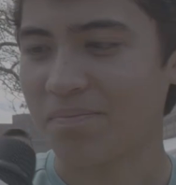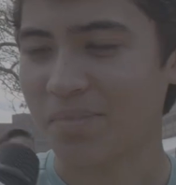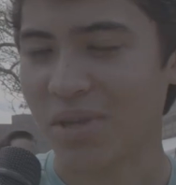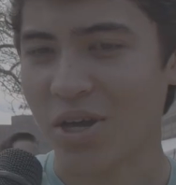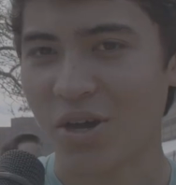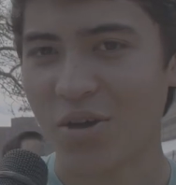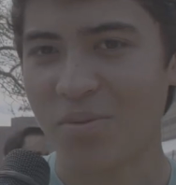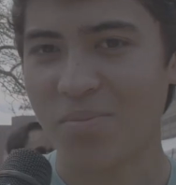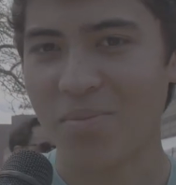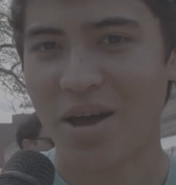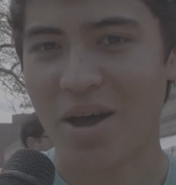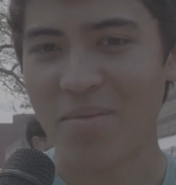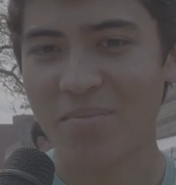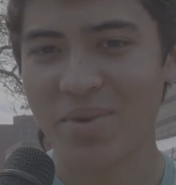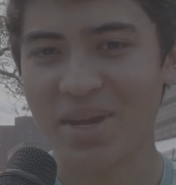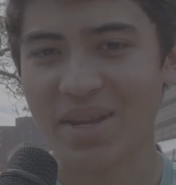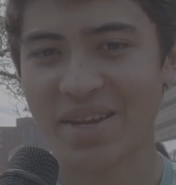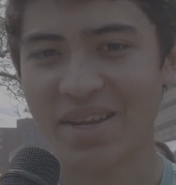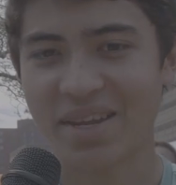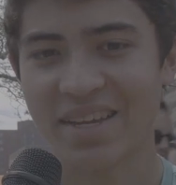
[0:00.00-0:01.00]

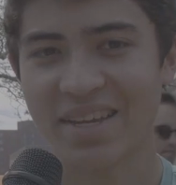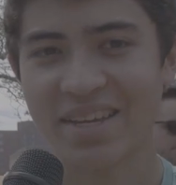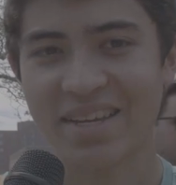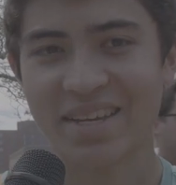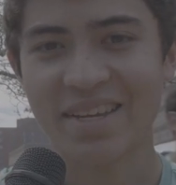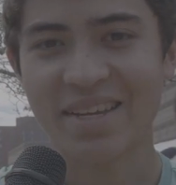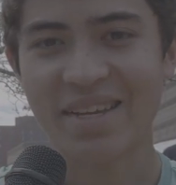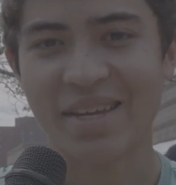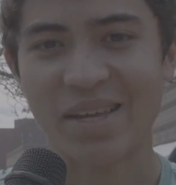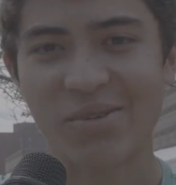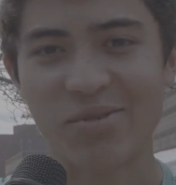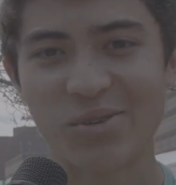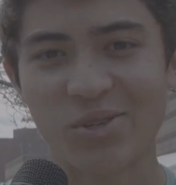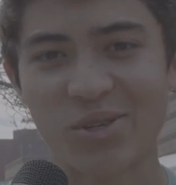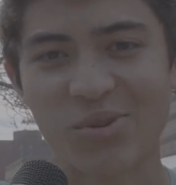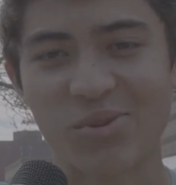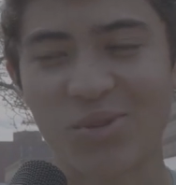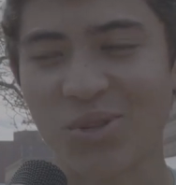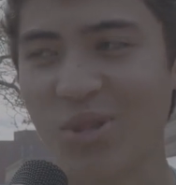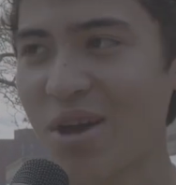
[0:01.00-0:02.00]
It
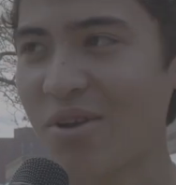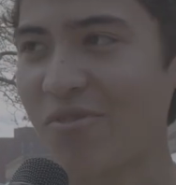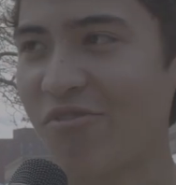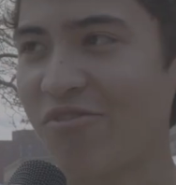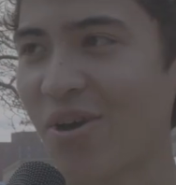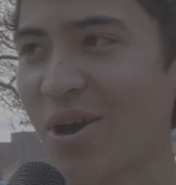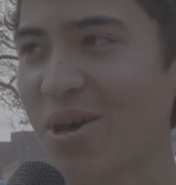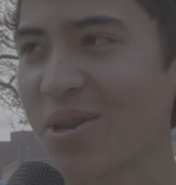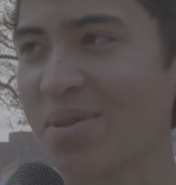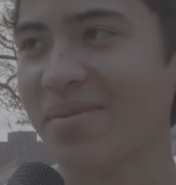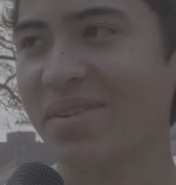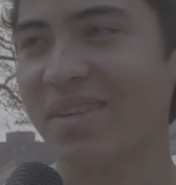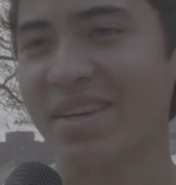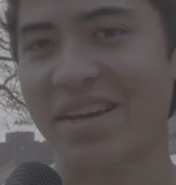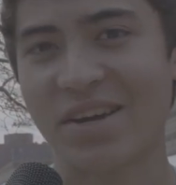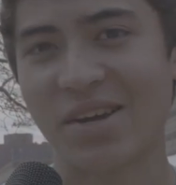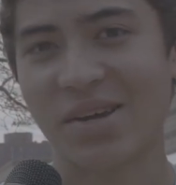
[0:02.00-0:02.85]
was a lot of fun.